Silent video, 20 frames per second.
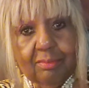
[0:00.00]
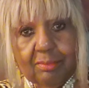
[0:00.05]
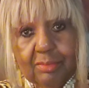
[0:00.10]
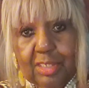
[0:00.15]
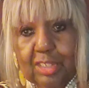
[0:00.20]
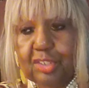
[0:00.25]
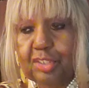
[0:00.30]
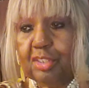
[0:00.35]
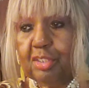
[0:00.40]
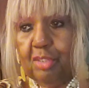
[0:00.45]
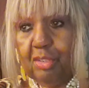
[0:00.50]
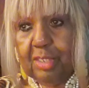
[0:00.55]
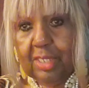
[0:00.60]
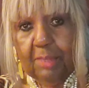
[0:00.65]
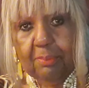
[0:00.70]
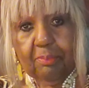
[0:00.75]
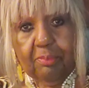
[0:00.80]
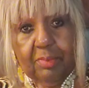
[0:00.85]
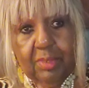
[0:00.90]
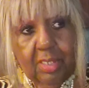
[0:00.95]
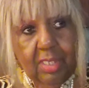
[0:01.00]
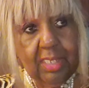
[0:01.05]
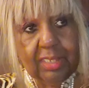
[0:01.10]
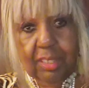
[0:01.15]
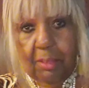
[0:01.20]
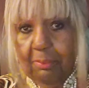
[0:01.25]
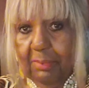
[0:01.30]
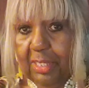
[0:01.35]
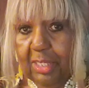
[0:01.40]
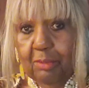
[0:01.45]
Because you get
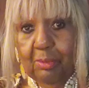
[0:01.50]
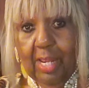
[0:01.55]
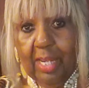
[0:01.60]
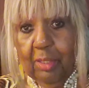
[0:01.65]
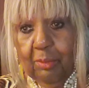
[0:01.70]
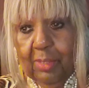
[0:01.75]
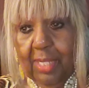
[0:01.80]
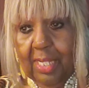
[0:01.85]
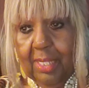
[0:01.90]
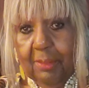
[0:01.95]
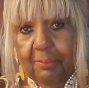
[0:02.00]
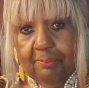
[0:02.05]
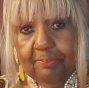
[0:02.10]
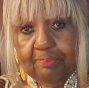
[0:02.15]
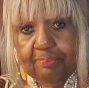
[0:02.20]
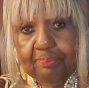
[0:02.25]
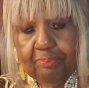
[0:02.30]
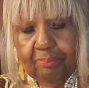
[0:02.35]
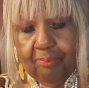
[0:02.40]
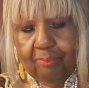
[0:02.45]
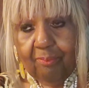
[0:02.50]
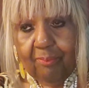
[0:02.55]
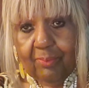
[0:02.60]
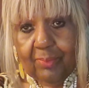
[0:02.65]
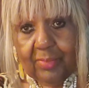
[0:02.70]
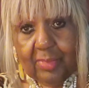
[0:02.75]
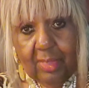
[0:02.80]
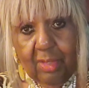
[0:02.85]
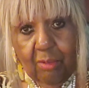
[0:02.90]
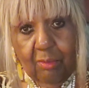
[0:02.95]
the money right away.
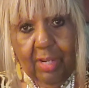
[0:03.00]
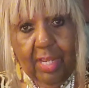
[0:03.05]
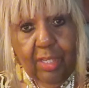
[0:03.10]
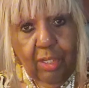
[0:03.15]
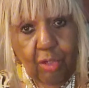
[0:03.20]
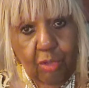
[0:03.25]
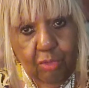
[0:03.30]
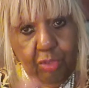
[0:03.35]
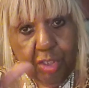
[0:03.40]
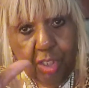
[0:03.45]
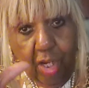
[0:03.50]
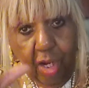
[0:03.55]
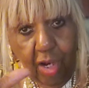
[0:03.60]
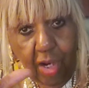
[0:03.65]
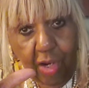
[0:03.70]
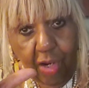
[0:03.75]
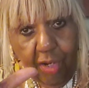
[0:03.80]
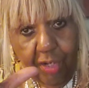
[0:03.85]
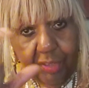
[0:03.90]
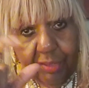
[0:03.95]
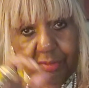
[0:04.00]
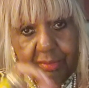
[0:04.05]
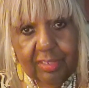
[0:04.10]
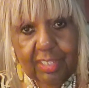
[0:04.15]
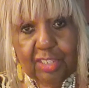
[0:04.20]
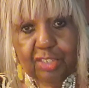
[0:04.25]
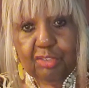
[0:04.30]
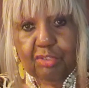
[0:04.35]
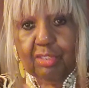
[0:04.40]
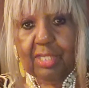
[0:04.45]
All right? On the card
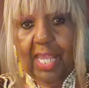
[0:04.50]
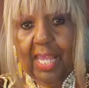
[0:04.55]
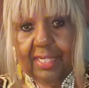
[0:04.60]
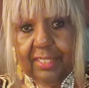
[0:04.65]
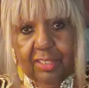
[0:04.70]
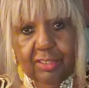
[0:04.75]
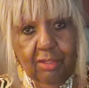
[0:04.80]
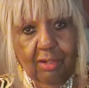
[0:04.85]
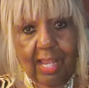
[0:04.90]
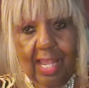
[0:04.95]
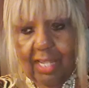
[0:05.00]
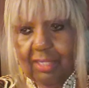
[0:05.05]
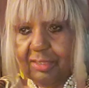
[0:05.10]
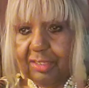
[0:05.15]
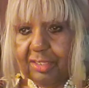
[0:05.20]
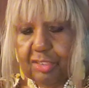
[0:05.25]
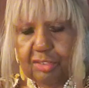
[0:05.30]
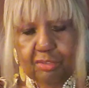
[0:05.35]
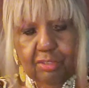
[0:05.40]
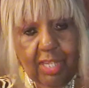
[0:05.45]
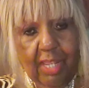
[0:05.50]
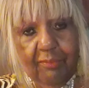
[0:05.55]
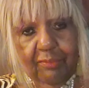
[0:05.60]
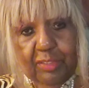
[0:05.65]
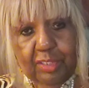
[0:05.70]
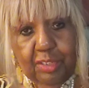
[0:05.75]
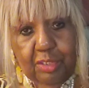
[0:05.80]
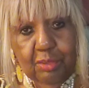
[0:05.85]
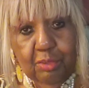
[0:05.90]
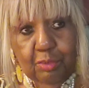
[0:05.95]
that you got in your house that you
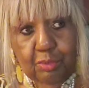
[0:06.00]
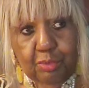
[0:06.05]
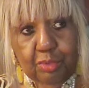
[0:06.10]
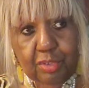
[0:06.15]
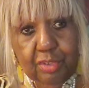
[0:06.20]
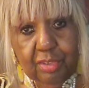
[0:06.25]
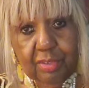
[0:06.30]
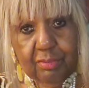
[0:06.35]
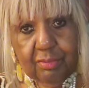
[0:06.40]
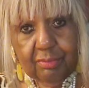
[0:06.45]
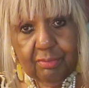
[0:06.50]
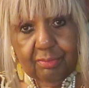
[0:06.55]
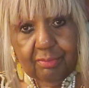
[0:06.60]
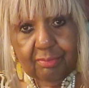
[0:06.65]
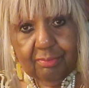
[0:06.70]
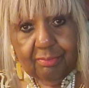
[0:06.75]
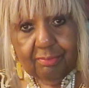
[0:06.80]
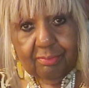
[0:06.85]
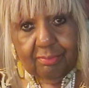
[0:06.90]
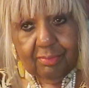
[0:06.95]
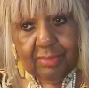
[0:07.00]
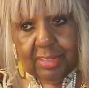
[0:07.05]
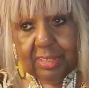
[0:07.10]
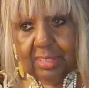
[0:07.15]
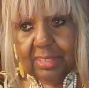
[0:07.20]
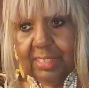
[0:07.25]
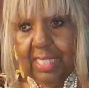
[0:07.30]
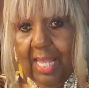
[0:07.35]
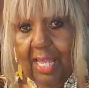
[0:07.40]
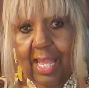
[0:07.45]
haven't used.
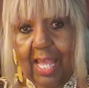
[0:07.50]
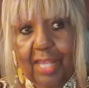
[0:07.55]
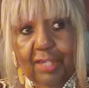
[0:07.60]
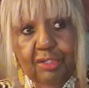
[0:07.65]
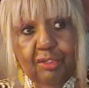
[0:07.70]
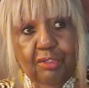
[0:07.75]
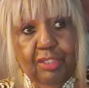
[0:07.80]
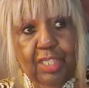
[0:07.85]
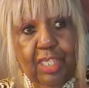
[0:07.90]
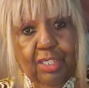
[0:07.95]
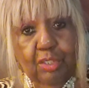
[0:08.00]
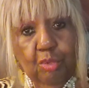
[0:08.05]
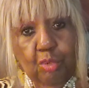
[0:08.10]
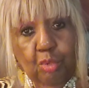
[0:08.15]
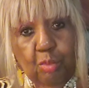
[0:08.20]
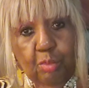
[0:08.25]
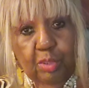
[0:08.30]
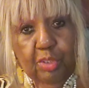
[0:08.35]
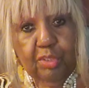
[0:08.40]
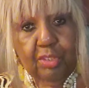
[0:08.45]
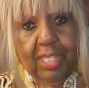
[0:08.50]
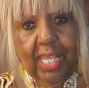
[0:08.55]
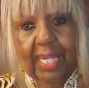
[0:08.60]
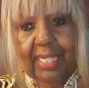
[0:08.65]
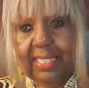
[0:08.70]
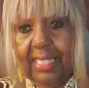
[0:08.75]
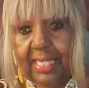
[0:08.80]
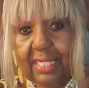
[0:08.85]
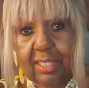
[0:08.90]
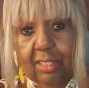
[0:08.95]
Now, how do you get Uber? You got to
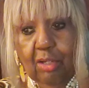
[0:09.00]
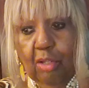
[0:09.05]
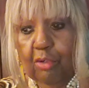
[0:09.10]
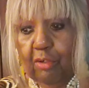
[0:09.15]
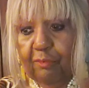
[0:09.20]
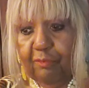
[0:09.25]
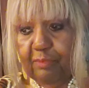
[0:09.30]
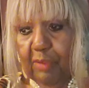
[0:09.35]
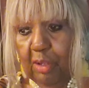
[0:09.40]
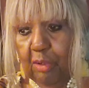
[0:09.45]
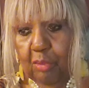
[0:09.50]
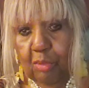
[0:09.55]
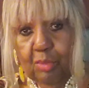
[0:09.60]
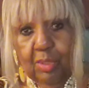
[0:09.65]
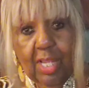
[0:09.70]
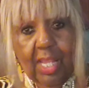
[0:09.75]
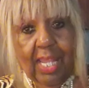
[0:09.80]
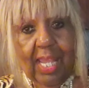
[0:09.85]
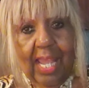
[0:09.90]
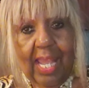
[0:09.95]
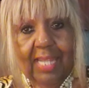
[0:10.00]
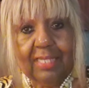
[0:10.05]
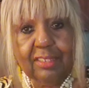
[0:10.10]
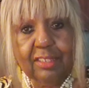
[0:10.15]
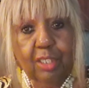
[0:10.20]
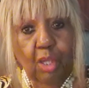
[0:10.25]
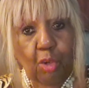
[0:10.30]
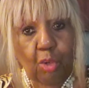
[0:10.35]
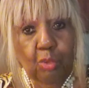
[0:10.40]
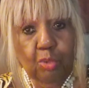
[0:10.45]
get it on the phone. I
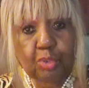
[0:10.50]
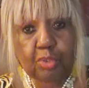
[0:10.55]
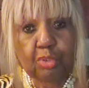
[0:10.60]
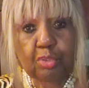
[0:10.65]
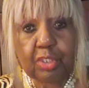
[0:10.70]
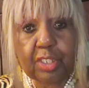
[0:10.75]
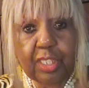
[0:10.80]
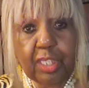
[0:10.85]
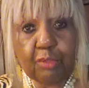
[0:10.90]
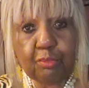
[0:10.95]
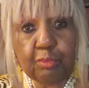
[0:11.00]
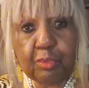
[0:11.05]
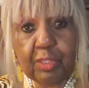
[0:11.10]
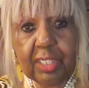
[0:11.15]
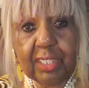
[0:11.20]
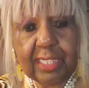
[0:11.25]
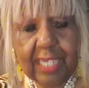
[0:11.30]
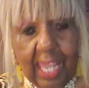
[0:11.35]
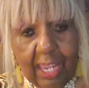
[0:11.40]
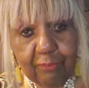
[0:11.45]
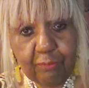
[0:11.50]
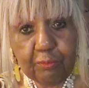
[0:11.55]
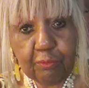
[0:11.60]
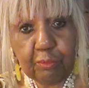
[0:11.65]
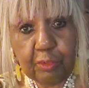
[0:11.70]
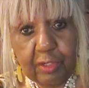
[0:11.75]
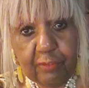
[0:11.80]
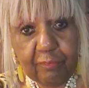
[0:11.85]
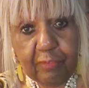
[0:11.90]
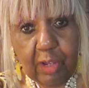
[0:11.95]
told you to get rid of that
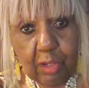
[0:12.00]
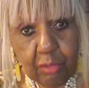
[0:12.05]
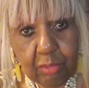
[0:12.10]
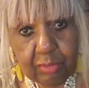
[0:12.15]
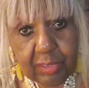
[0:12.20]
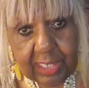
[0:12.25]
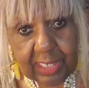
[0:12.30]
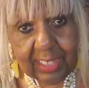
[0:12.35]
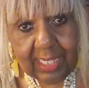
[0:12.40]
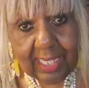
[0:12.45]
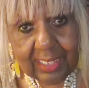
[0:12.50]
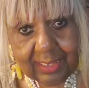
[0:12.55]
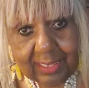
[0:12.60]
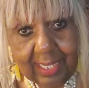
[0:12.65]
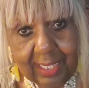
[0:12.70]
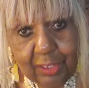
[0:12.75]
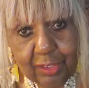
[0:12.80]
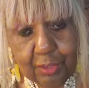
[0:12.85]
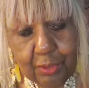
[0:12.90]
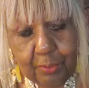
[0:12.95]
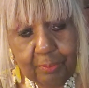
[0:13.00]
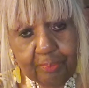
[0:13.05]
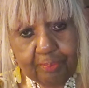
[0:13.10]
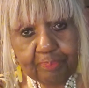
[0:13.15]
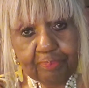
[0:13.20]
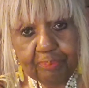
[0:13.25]
free phone. Didn't I tell you?